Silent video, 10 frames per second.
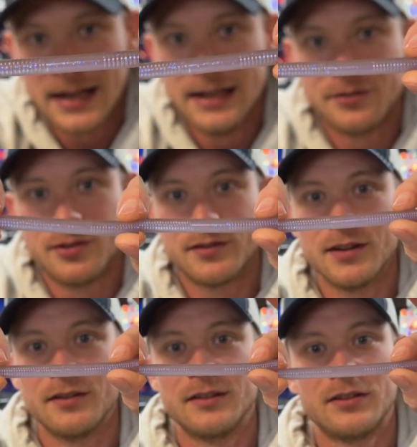is just
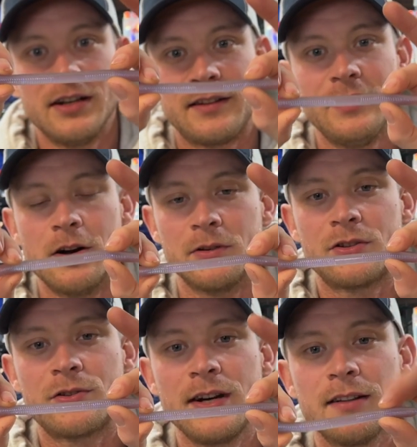it's, you know, it's
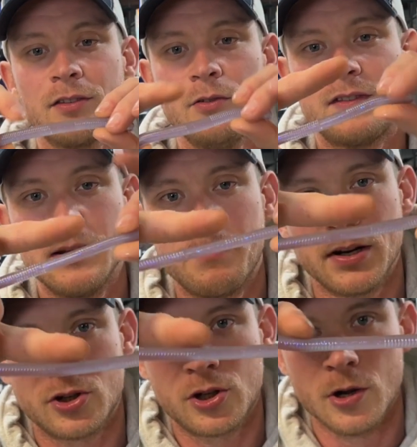translucent, but
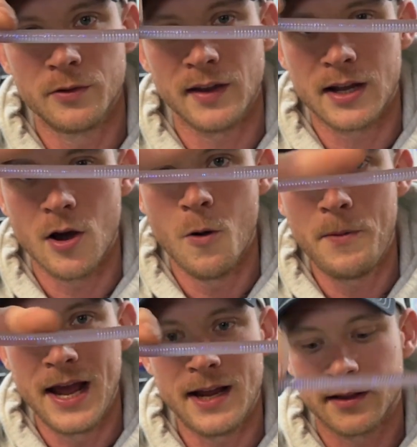it shows like
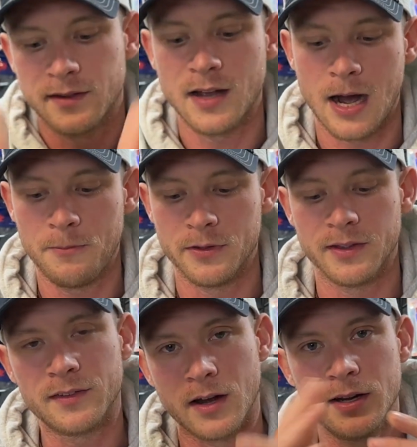opaque at the top when the
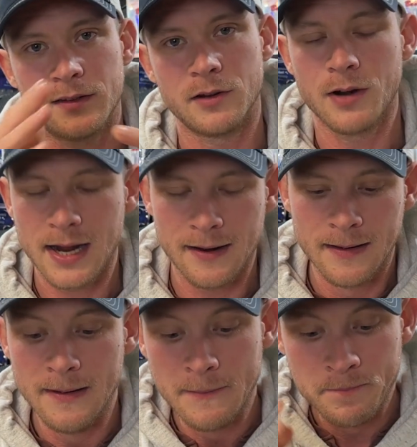sun hits it right.
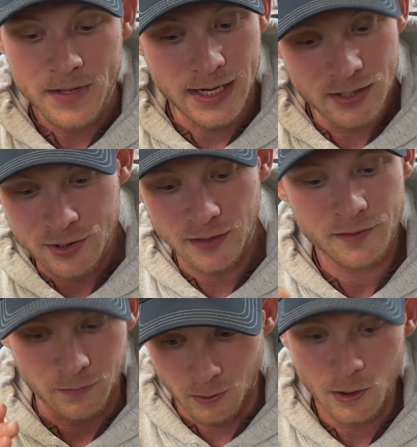And it
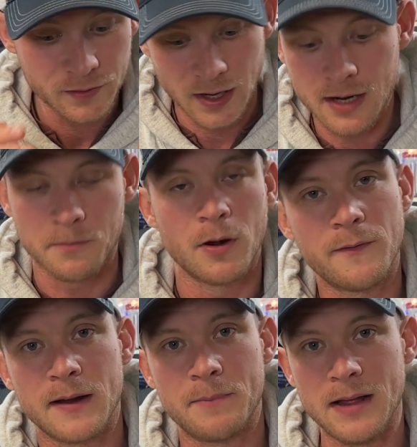just looks like a
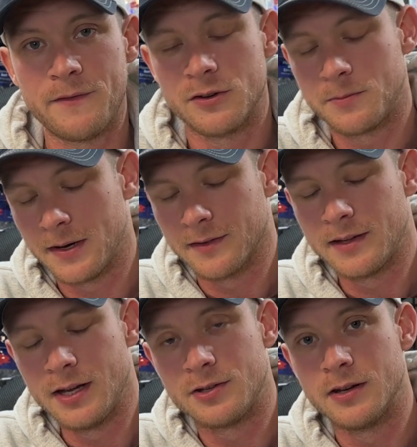perfect bait fish
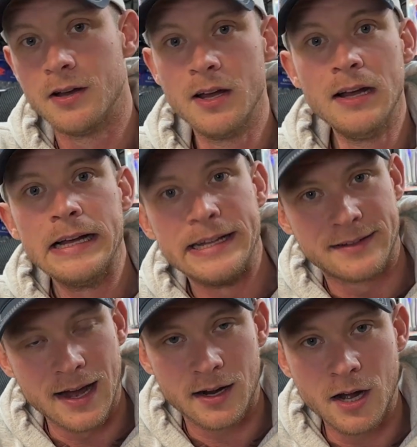presentation. He's
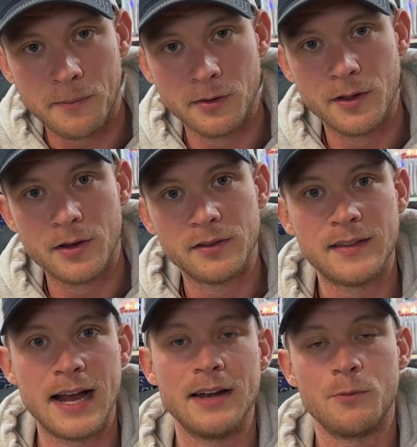got a couple of those
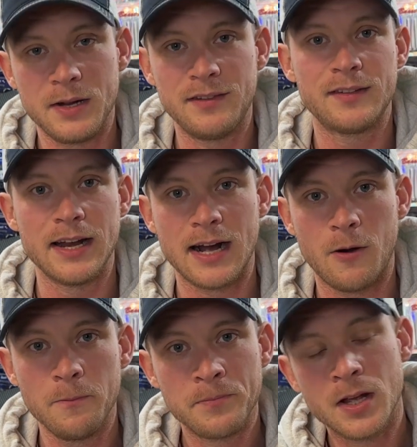that we sent
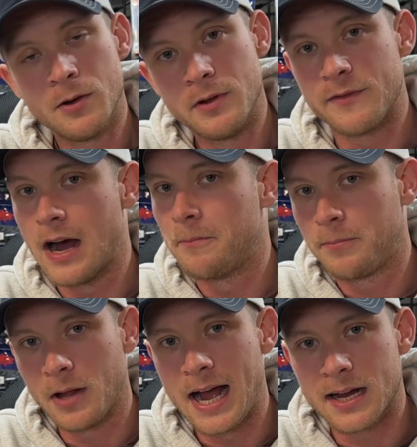out. We've got
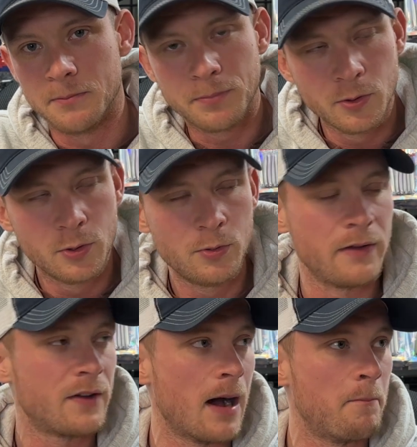black and blue,
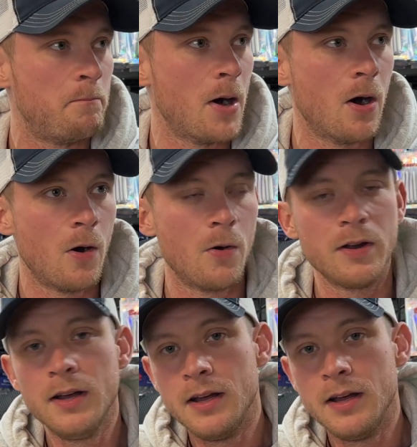we've got bone,